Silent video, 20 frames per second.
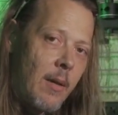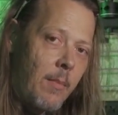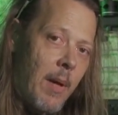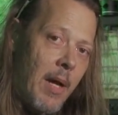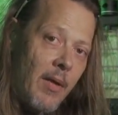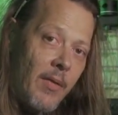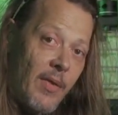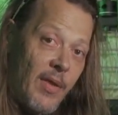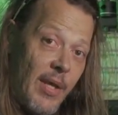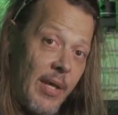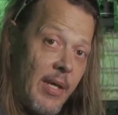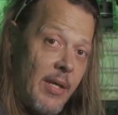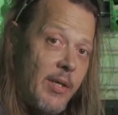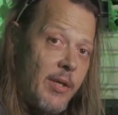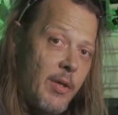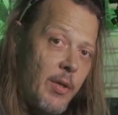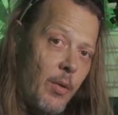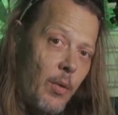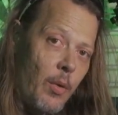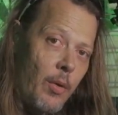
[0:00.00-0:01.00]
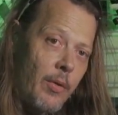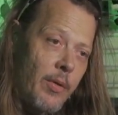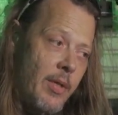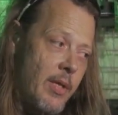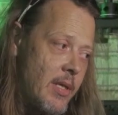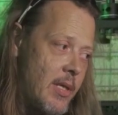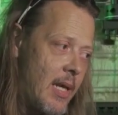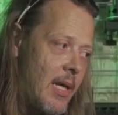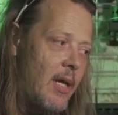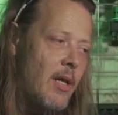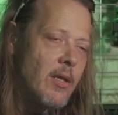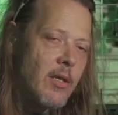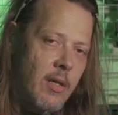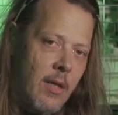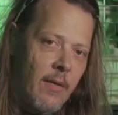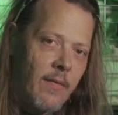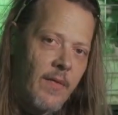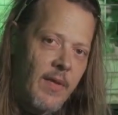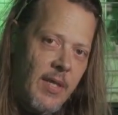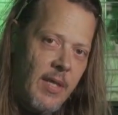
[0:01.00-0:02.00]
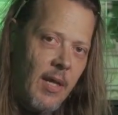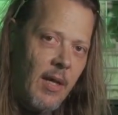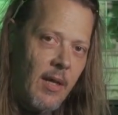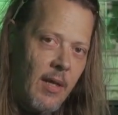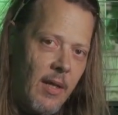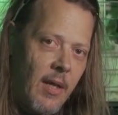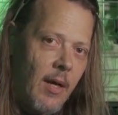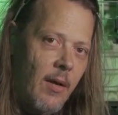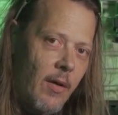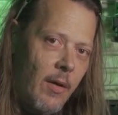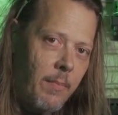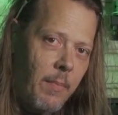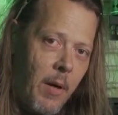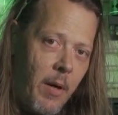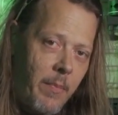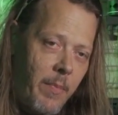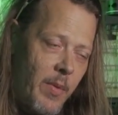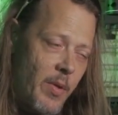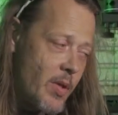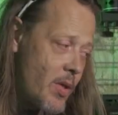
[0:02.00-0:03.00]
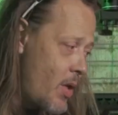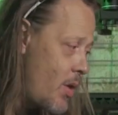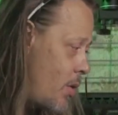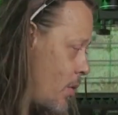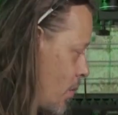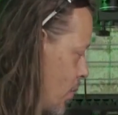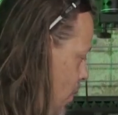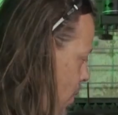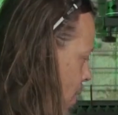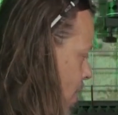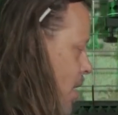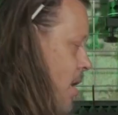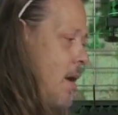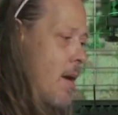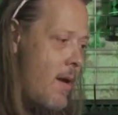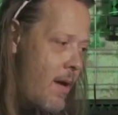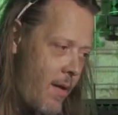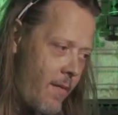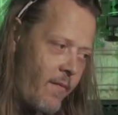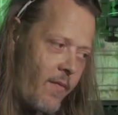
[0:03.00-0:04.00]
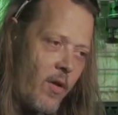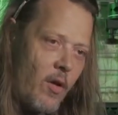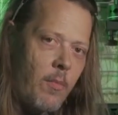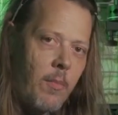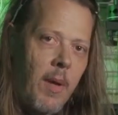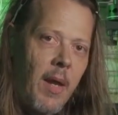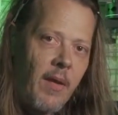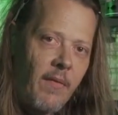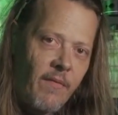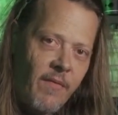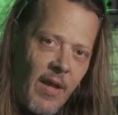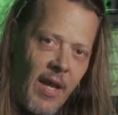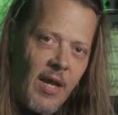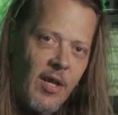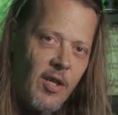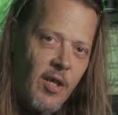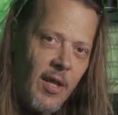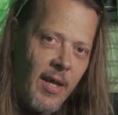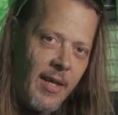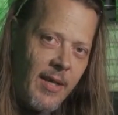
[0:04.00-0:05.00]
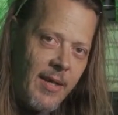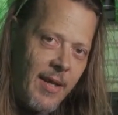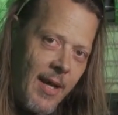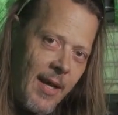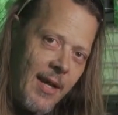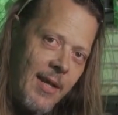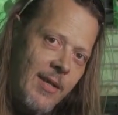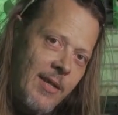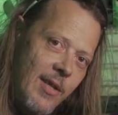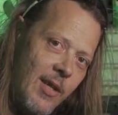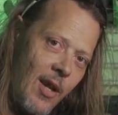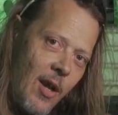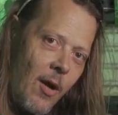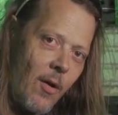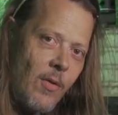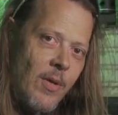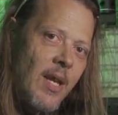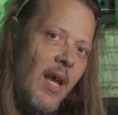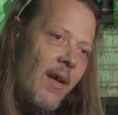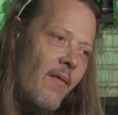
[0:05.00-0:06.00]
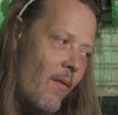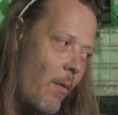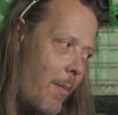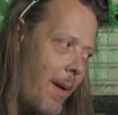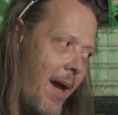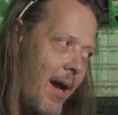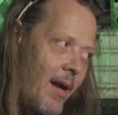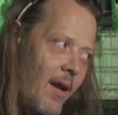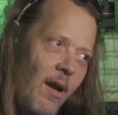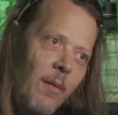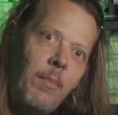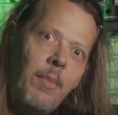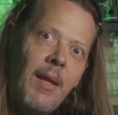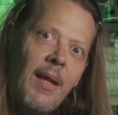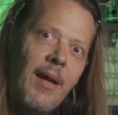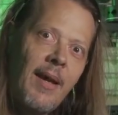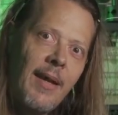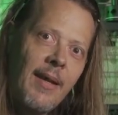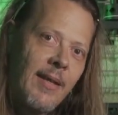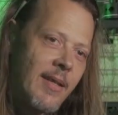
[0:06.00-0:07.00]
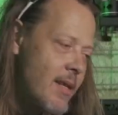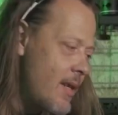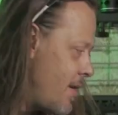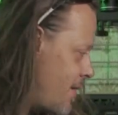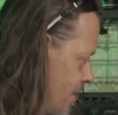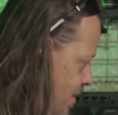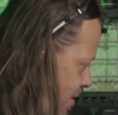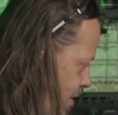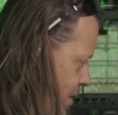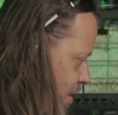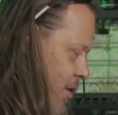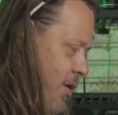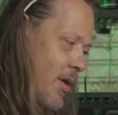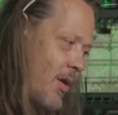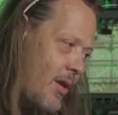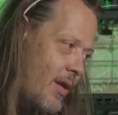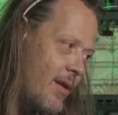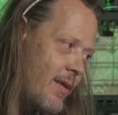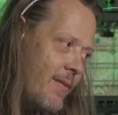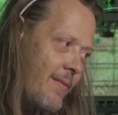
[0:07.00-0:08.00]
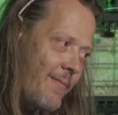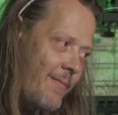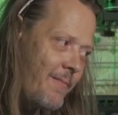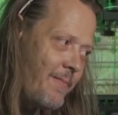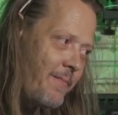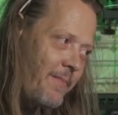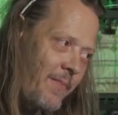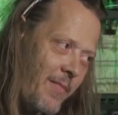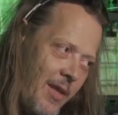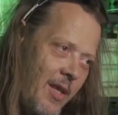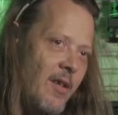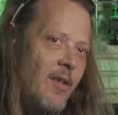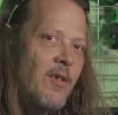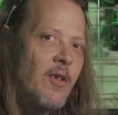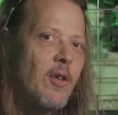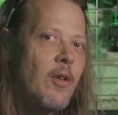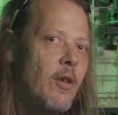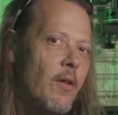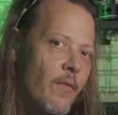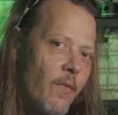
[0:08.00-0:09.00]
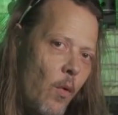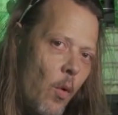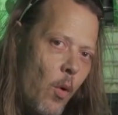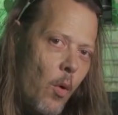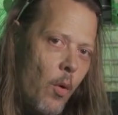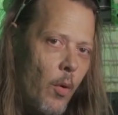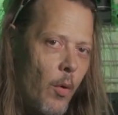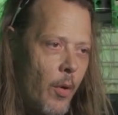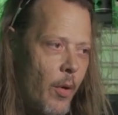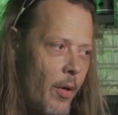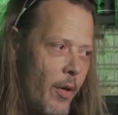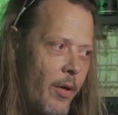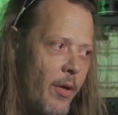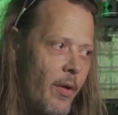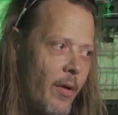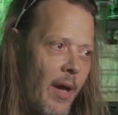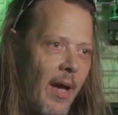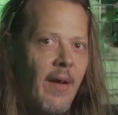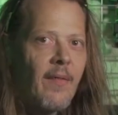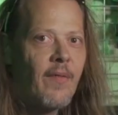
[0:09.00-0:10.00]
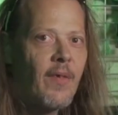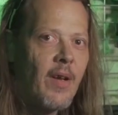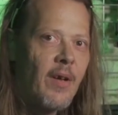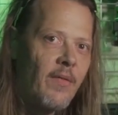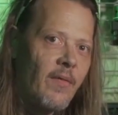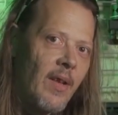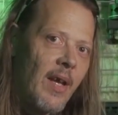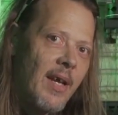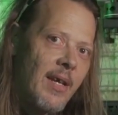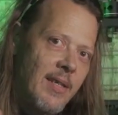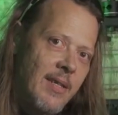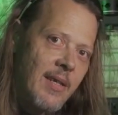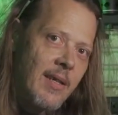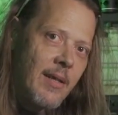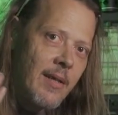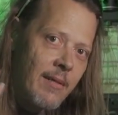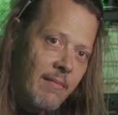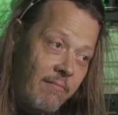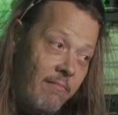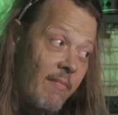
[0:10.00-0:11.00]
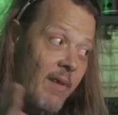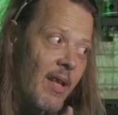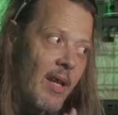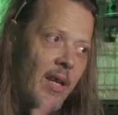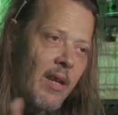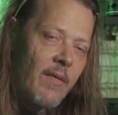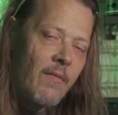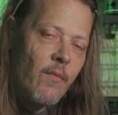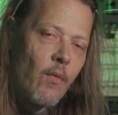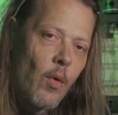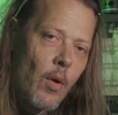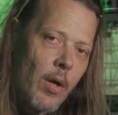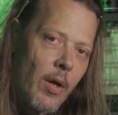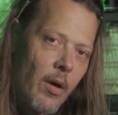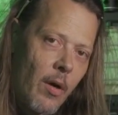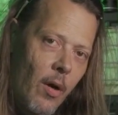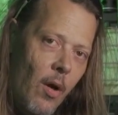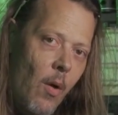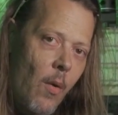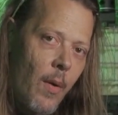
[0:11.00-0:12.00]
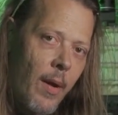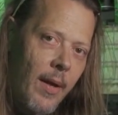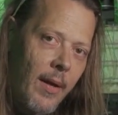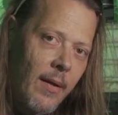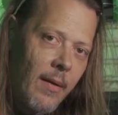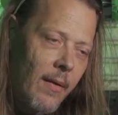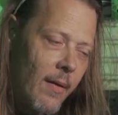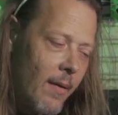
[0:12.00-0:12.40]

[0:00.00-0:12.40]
about these tools is they could serve a secondary purpose too. If your main flashlight dies, you always have a backup light so you can continue forward, or you have enough light to leave where you're going.